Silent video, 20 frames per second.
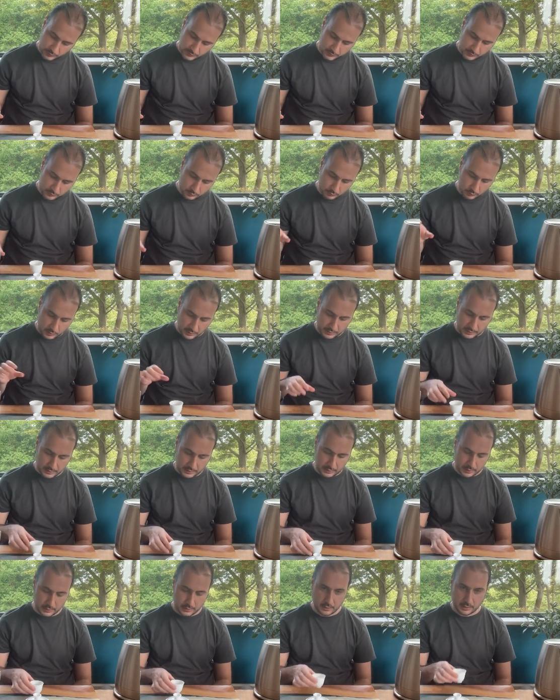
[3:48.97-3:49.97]
is you
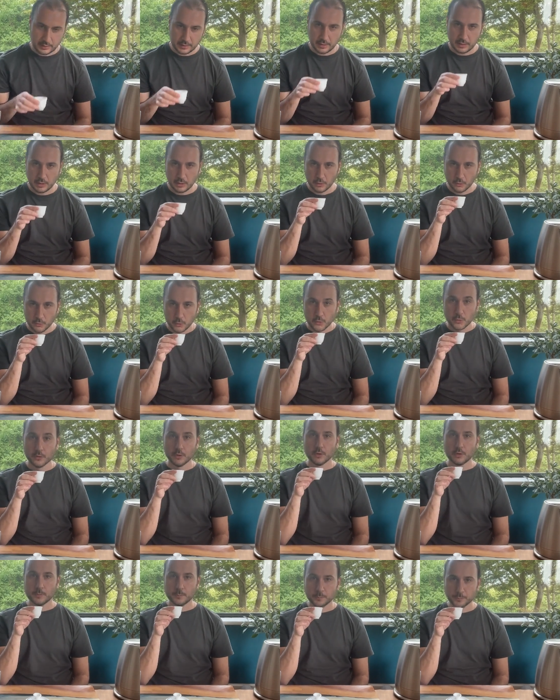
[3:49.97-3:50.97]
can,
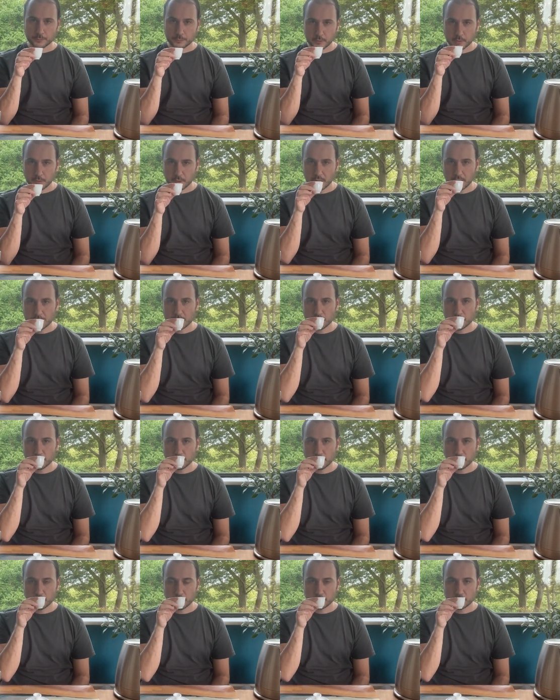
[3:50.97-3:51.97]
as
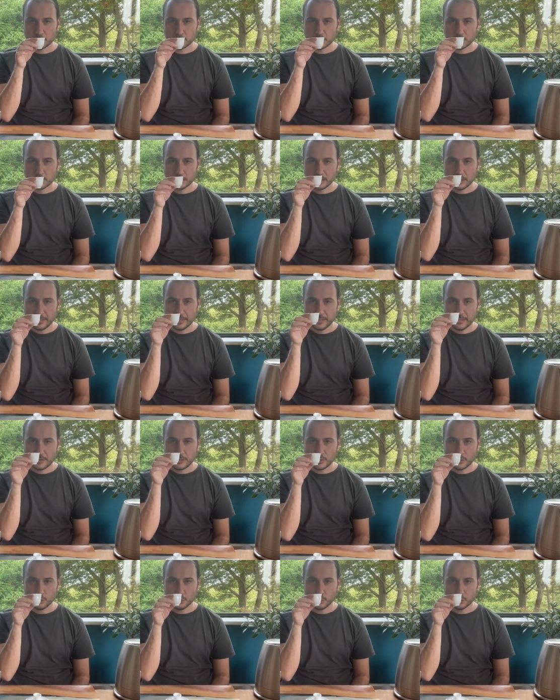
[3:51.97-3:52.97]

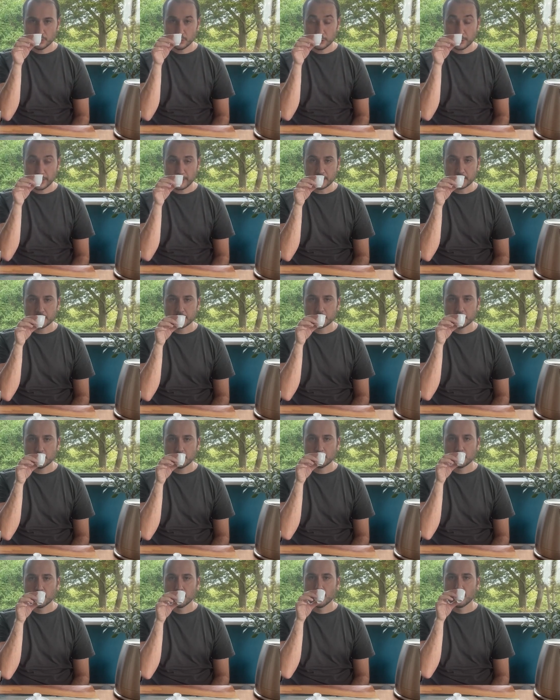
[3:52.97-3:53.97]
you drink. So